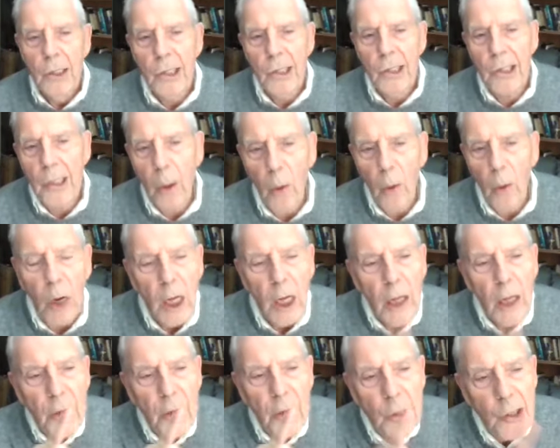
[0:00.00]
So
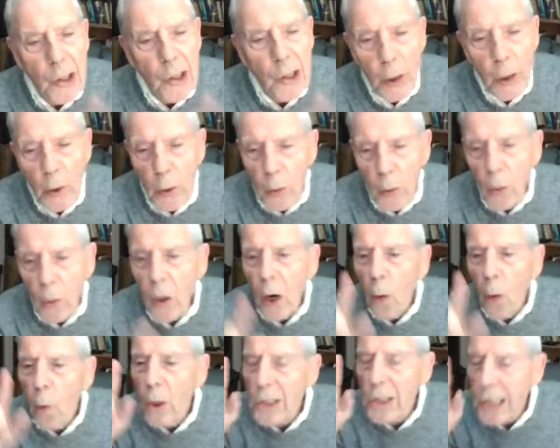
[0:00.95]
the
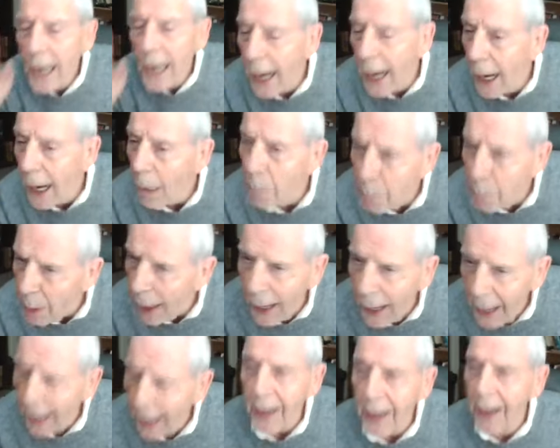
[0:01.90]
Jew was
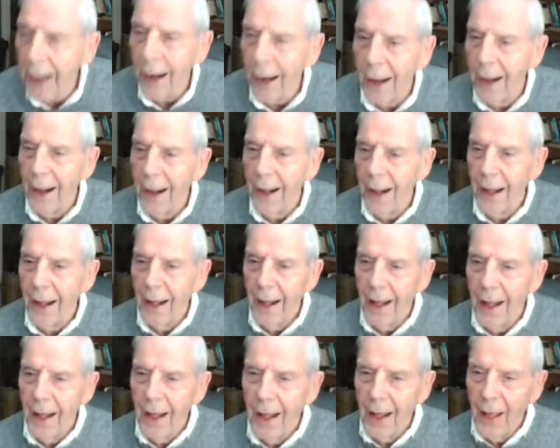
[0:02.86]
happy
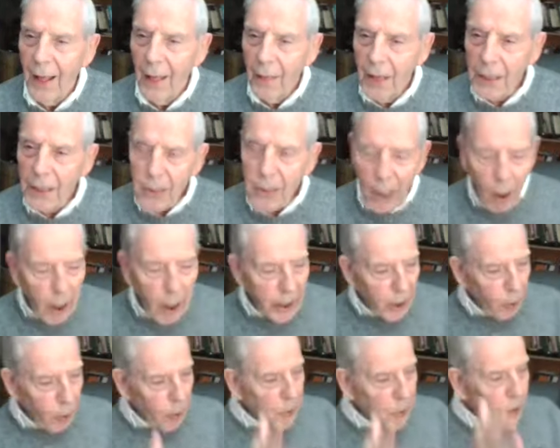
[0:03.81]
that
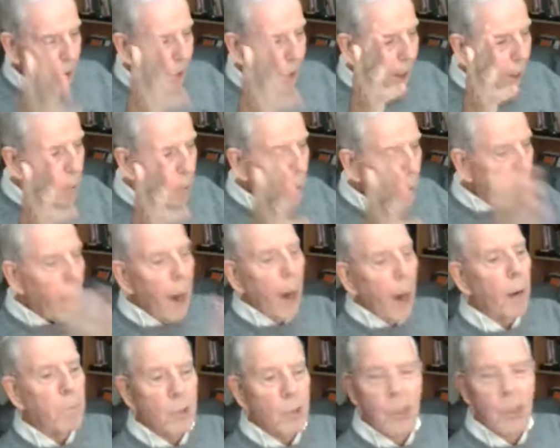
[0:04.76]
God looked at
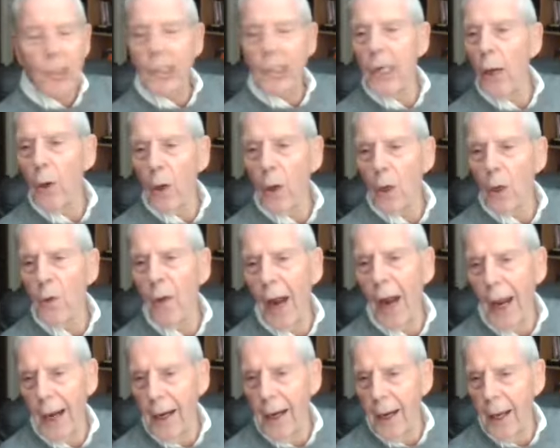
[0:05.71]
Abraham's
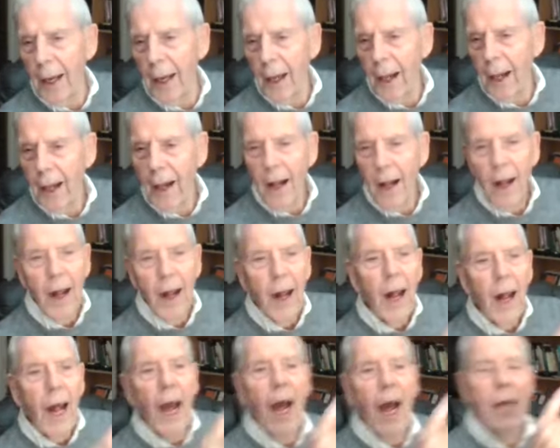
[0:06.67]
children
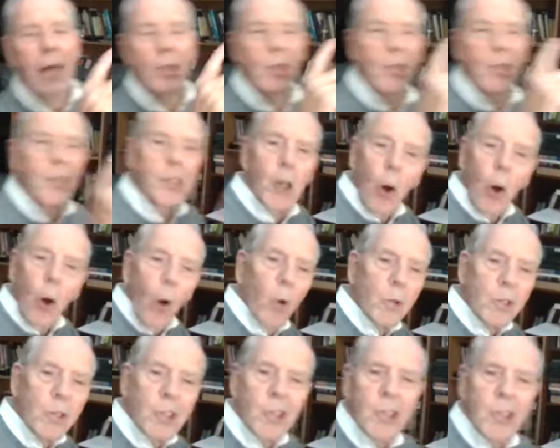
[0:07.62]
and
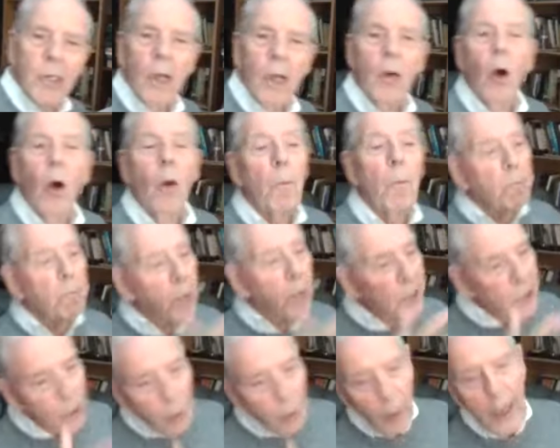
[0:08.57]
chose
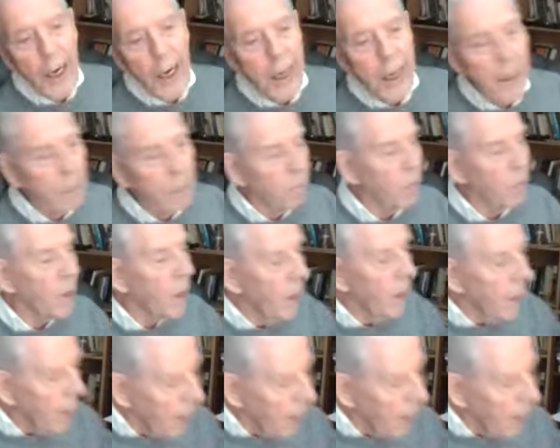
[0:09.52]
between.